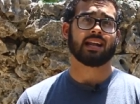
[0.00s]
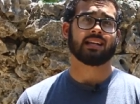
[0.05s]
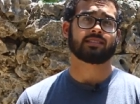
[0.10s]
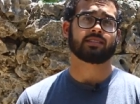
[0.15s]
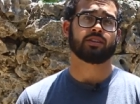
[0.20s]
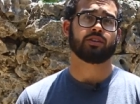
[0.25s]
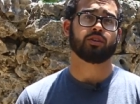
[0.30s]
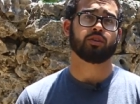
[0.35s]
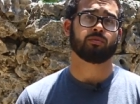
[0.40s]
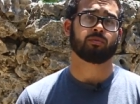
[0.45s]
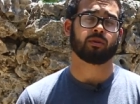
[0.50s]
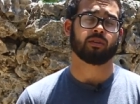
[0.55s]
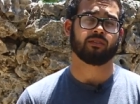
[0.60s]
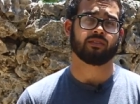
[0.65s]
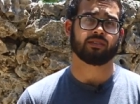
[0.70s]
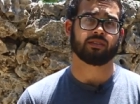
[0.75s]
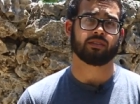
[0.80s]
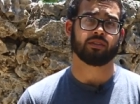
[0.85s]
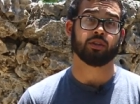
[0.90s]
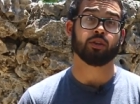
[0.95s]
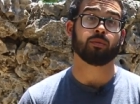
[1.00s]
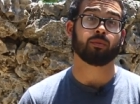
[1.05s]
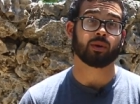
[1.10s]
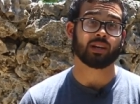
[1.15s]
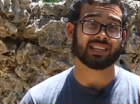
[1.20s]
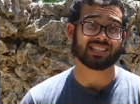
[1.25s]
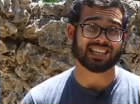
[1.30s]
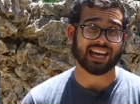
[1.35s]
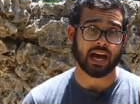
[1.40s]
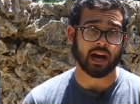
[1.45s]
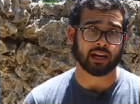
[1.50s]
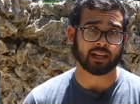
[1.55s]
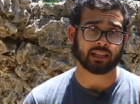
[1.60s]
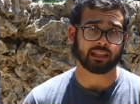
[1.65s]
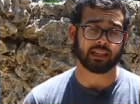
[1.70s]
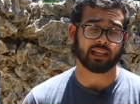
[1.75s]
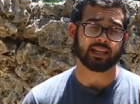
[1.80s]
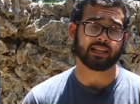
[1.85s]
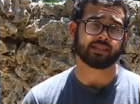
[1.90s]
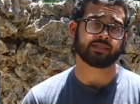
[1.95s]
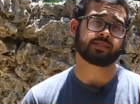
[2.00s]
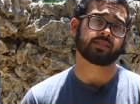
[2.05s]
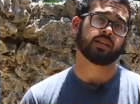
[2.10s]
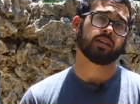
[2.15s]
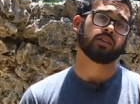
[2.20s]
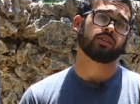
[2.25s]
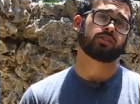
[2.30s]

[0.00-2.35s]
and has a numerous, numerous accolades.